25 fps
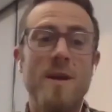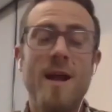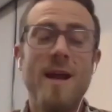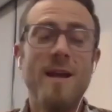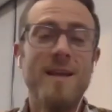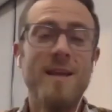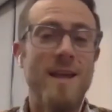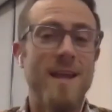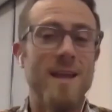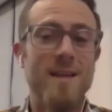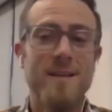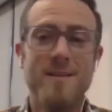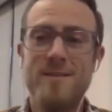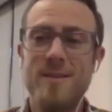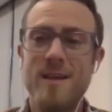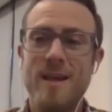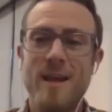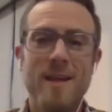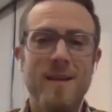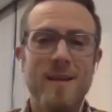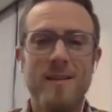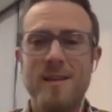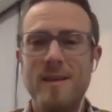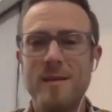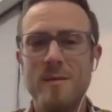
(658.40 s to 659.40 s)
I can't say
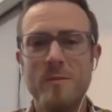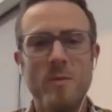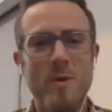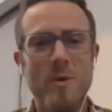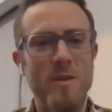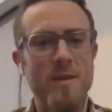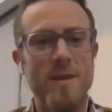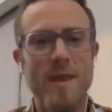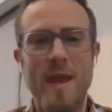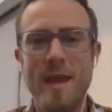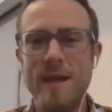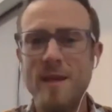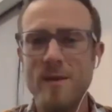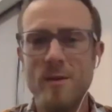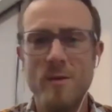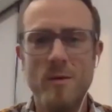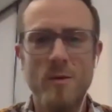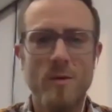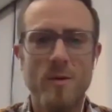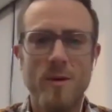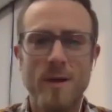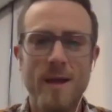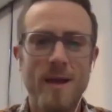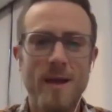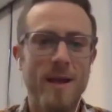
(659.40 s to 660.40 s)
anything but thank you. And